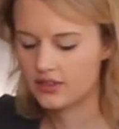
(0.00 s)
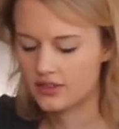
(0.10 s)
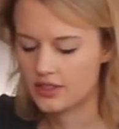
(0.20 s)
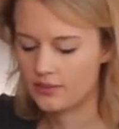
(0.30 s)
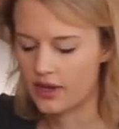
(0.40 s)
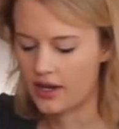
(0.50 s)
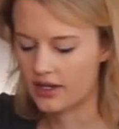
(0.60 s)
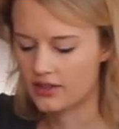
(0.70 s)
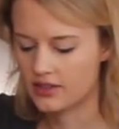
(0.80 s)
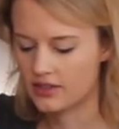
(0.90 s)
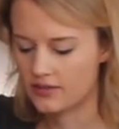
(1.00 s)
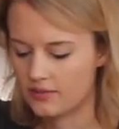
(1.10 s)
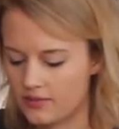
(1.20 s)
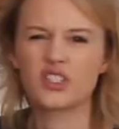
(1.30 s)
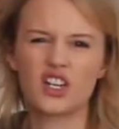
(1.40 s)
until it's combined.
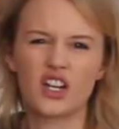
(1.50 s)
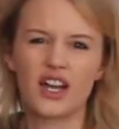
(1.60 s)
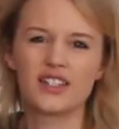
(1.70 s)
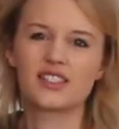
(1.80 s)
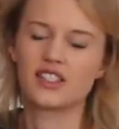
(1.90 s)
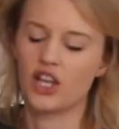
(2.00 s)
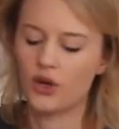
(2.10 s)
Always start kind of slow,